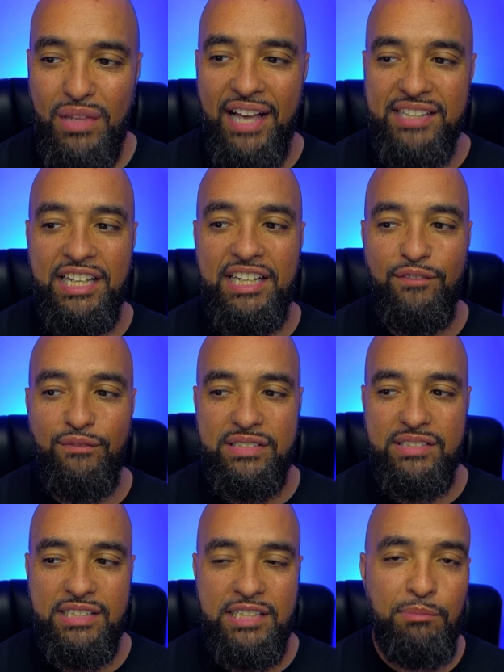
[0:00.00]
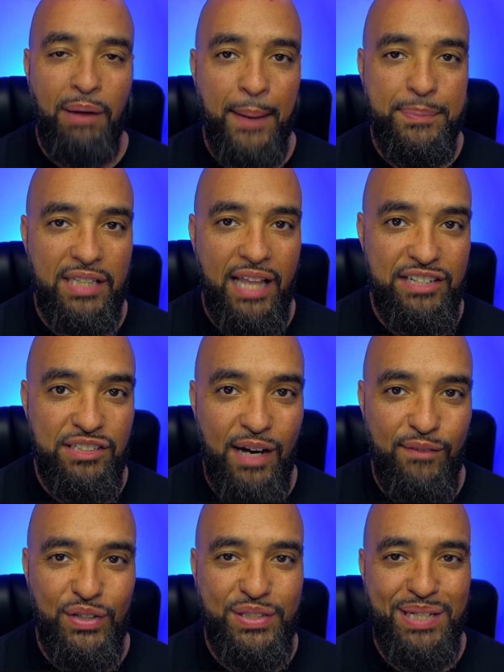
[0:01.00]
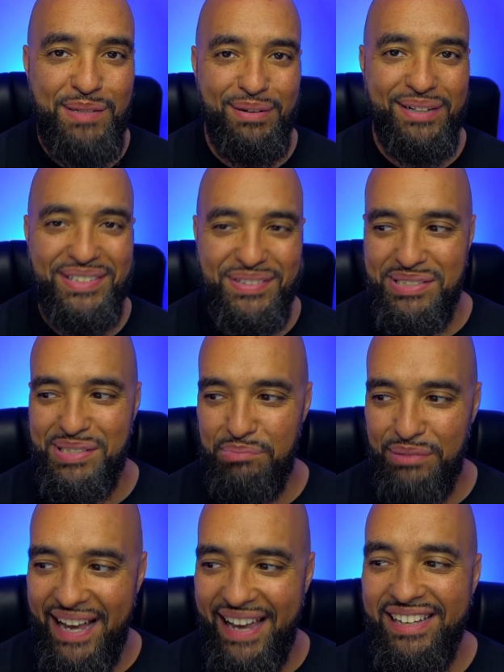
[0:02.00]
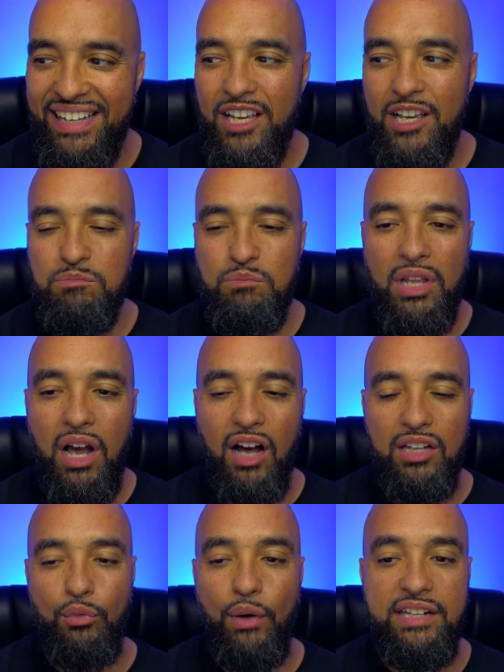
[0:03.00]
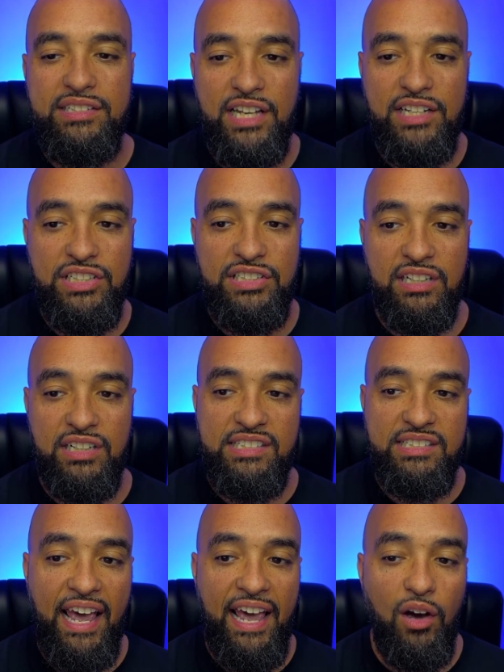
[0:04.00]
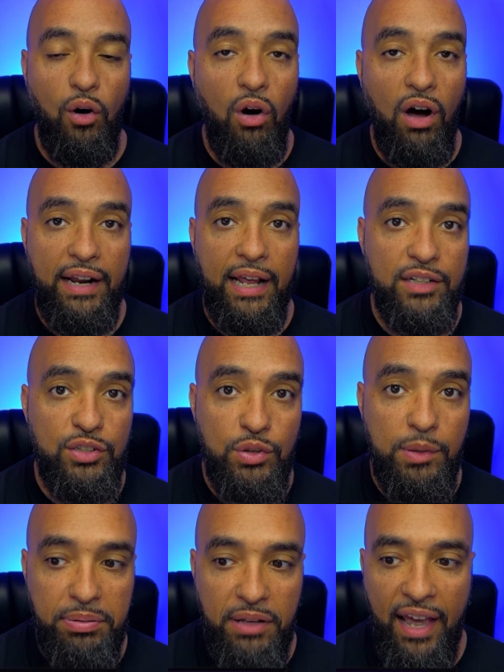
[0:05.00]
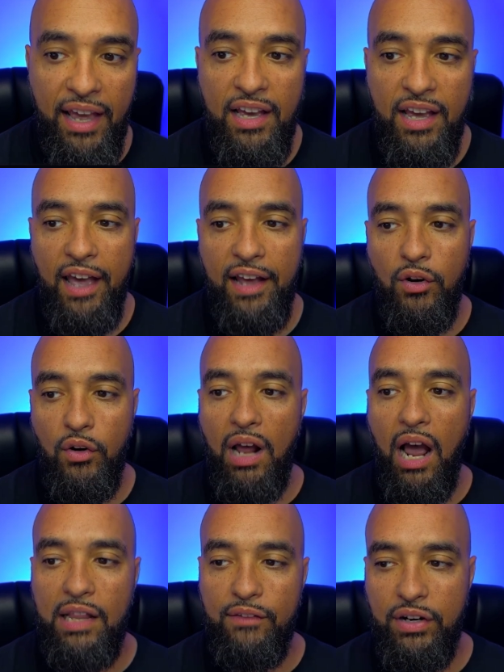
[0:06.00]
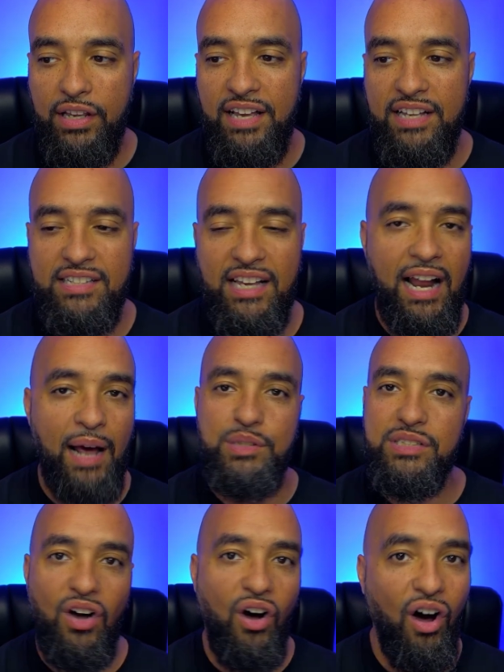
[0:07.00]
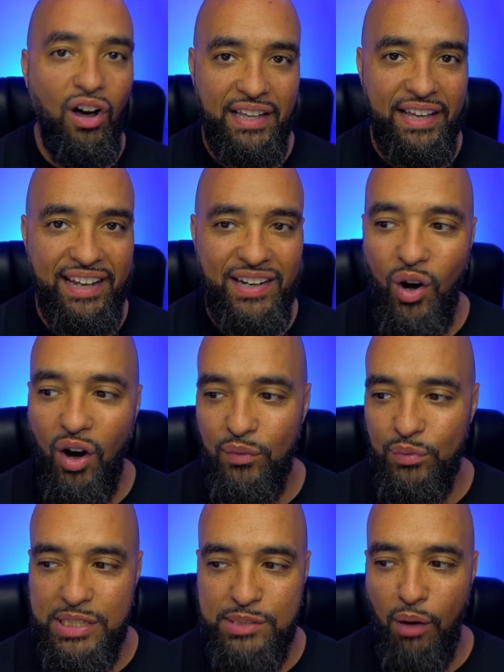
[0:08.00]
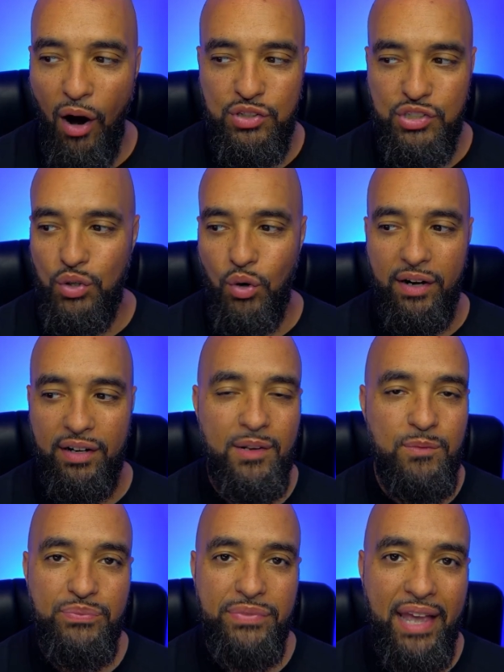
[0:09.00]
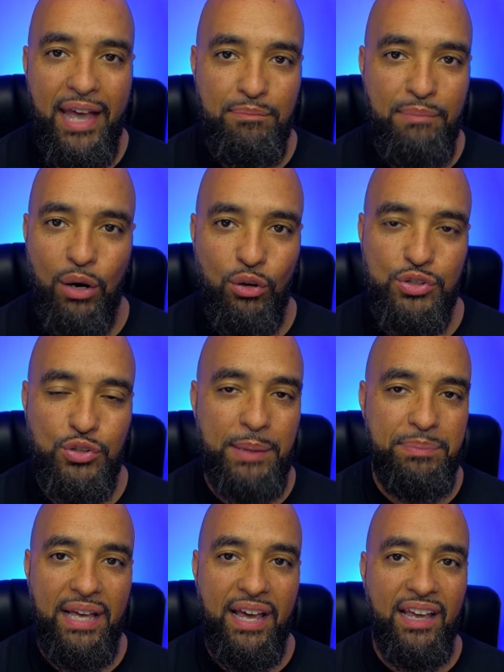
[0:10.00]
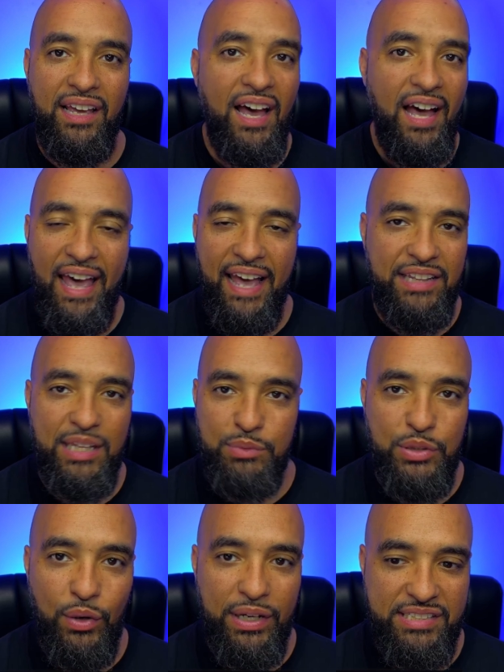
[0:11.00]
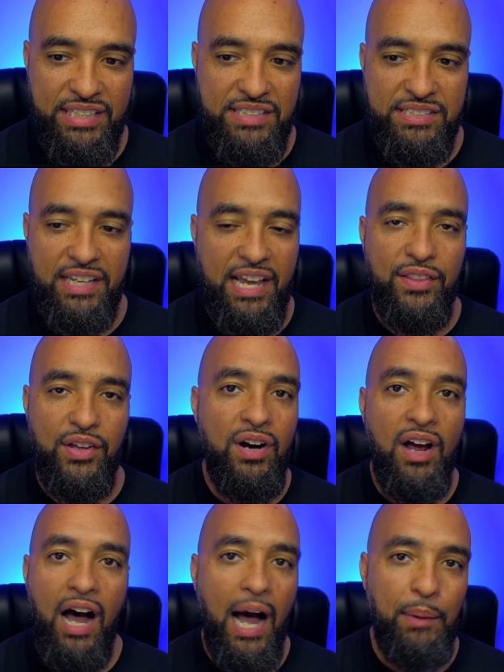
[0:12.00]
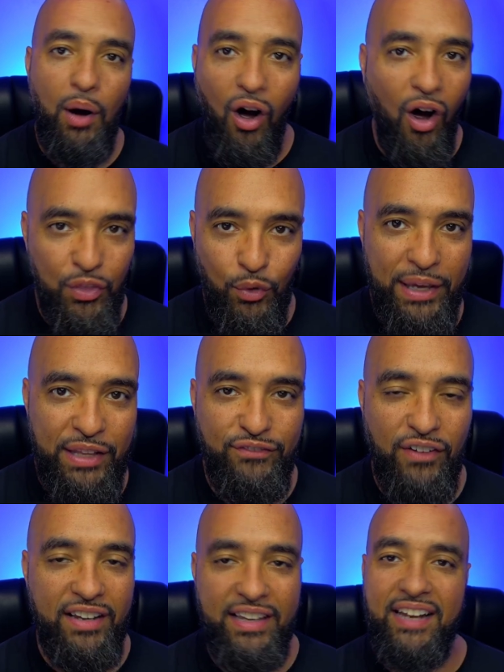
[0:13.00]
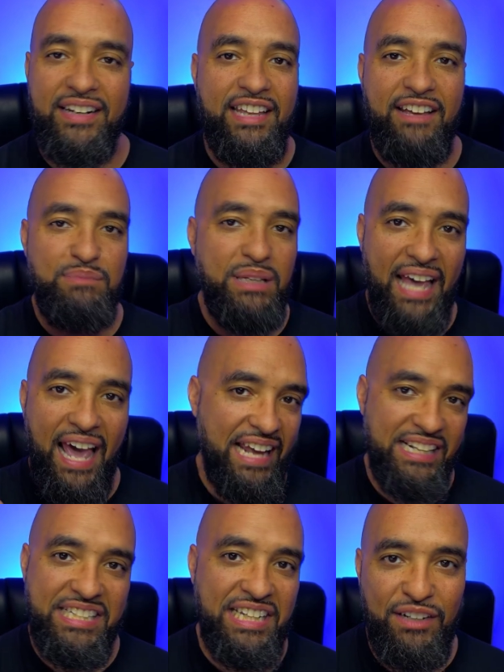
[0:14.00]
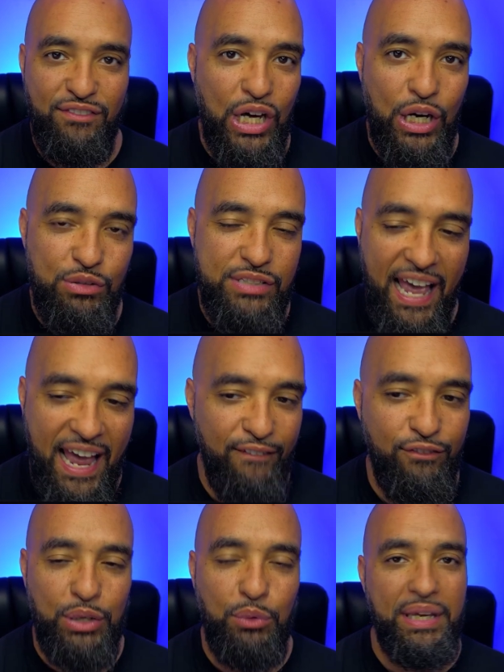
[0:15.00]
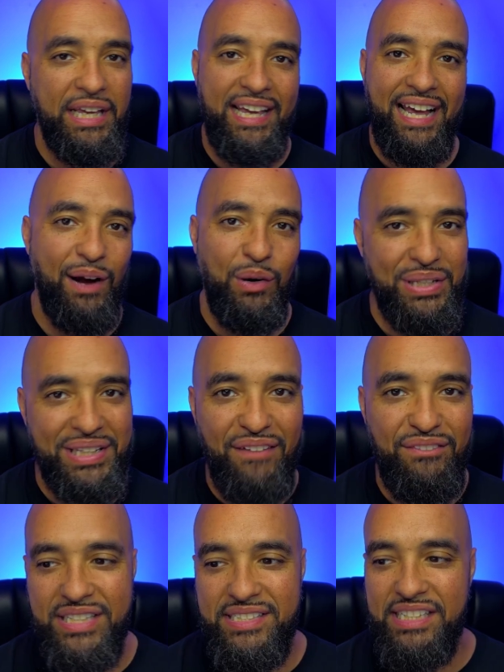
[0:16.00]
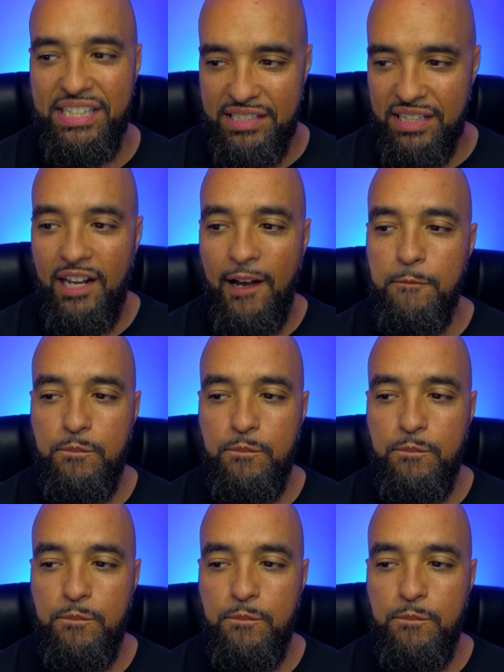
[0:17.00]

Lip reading: as he convinces his mom slash lover to produce the play. Loretta says she's going to stay on and do the play and her and Oliver kiss. And I'm just all in on this Martin Short and Meryl Streep thing and them doing scenes together. I'm all the way the fuck in. Give me 18 of those every week and I will love this season.